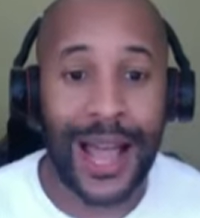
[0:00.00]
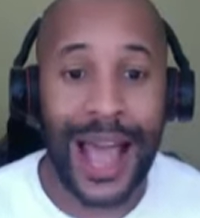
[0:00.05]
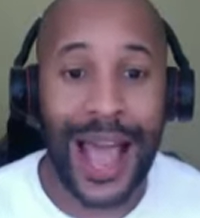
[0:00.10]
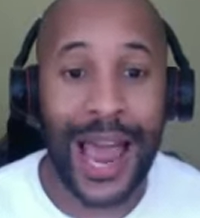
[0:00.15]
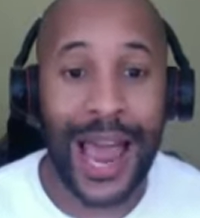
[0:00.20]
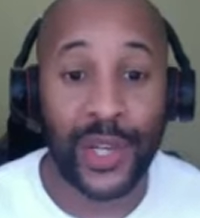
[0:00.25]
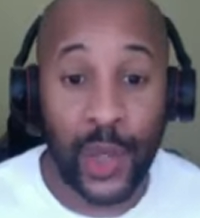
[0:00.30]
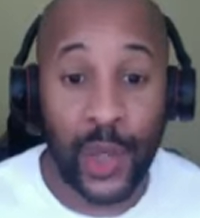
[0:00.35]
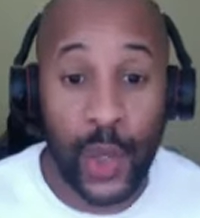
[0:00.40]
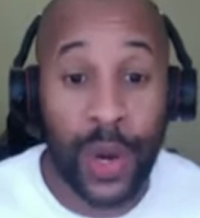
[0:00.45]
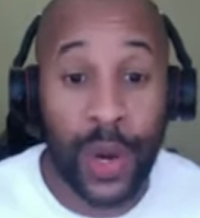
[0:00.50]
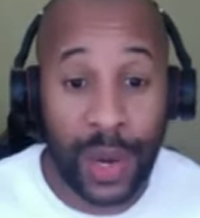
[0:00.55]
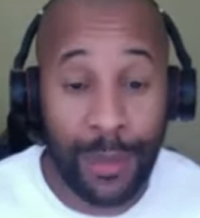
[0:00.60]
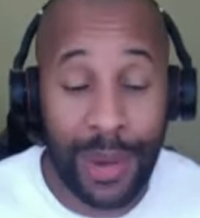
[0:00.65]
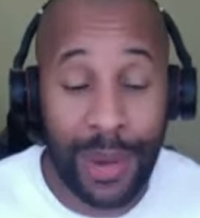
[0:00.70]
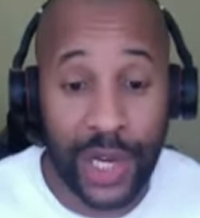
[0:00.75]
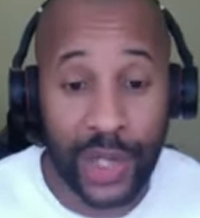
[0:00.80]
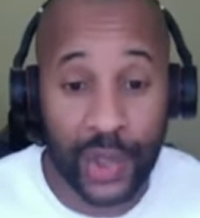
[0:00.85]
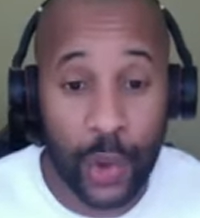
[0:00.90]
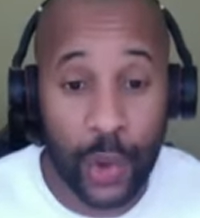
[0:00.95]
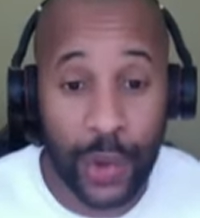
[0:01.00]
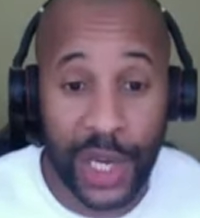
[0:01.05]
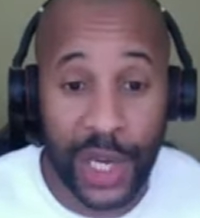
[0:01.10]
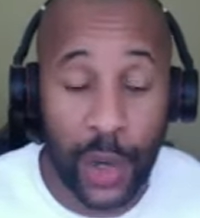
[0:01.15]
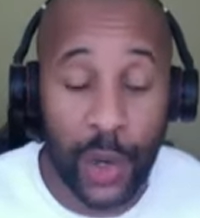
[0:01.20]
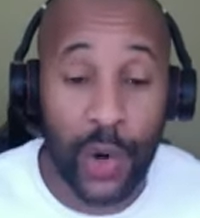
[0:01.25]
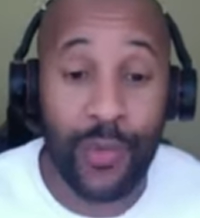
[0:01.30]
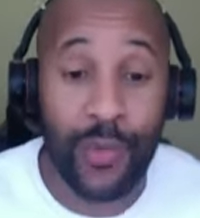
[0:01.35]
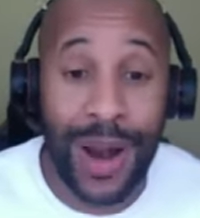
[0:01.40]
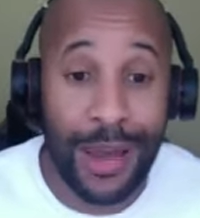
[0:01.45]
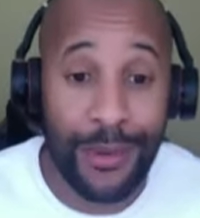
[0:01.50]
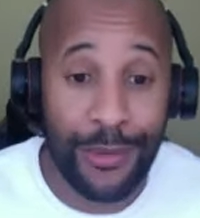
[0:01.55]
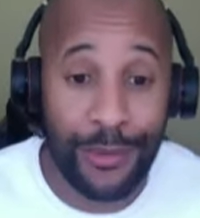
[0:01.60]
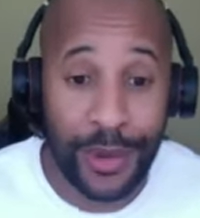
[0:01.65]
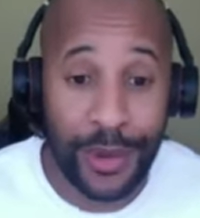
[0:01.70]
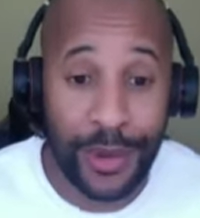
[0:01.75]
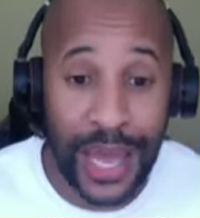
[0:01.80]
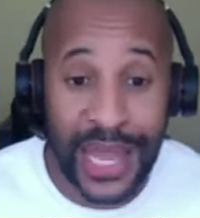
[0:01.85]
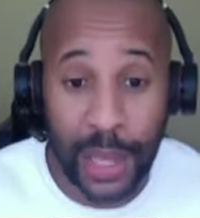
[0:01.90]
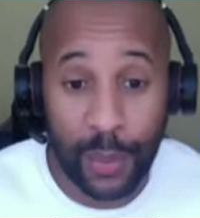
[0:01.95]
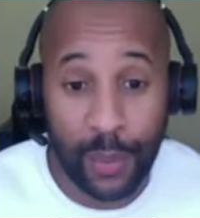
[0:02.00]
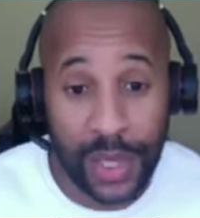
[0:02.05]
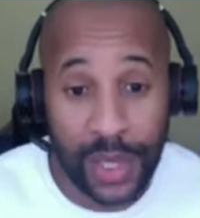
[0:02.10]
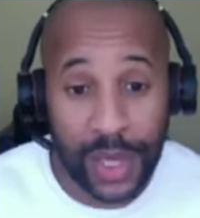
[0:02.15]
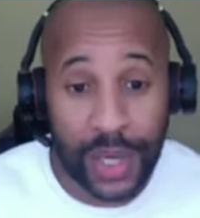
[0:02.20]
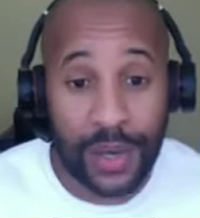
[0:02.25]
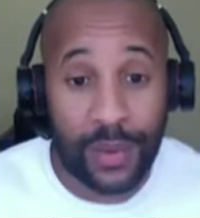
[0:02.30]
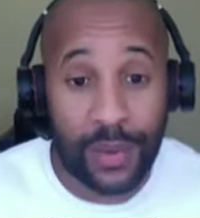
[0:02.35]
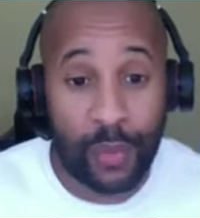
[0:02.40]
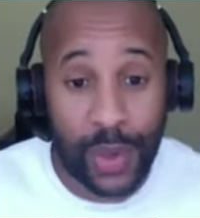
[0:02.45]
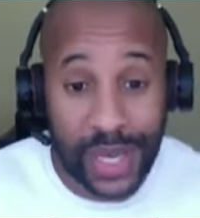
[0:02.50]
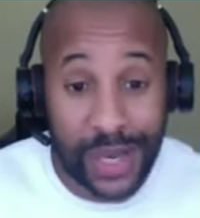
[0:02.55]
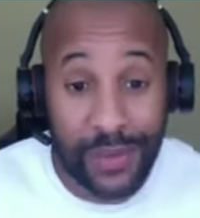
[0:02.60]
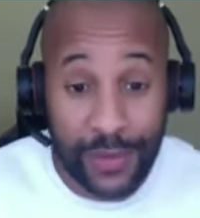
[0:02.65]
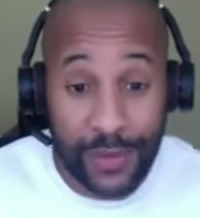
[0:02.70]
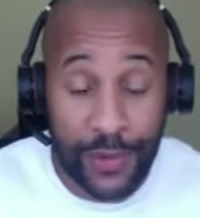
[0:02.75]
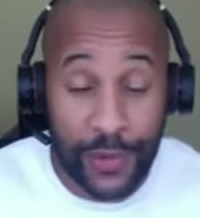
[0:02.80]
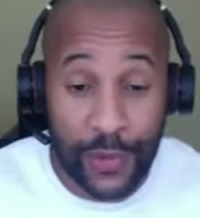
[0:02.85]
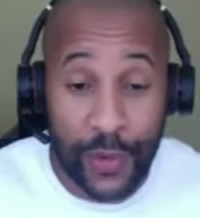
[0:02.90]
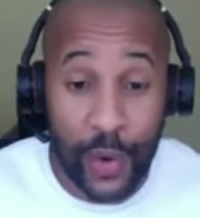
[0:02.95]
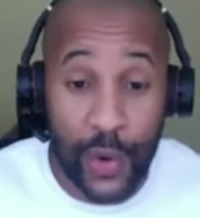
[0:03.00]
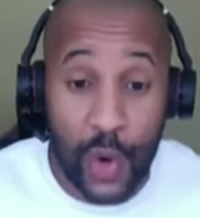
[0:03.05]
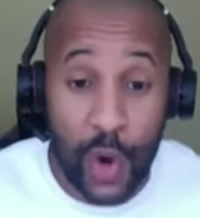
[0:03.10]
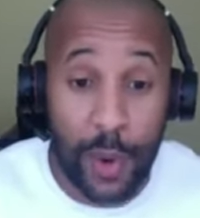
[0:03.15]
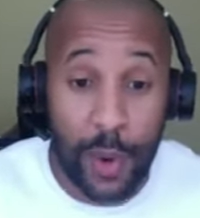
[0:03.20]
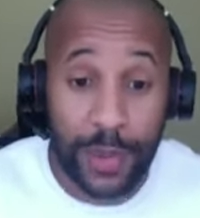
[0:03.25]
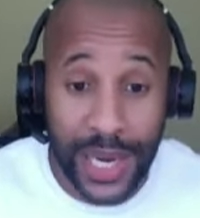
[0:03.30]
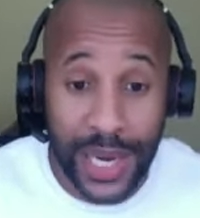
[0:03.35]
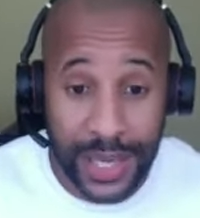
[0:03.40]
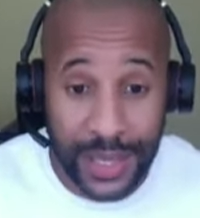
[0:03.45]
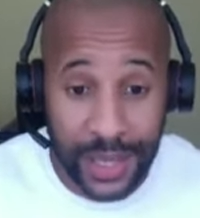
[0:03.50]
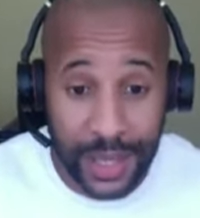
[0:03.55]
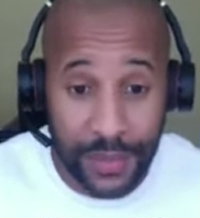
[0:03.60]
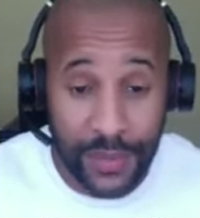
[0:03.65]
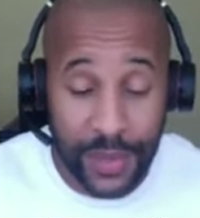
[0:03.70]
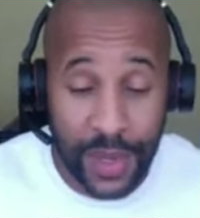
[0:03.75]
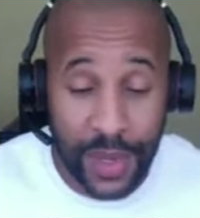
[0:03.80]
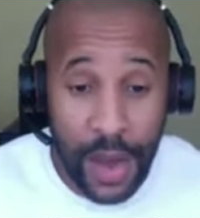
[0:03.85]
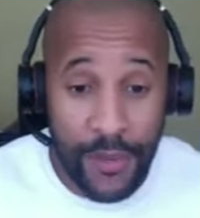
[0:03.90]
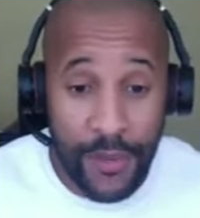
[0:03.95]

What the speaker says: and you want to make sure, that you're the right fit and that we can fulfill your objectives,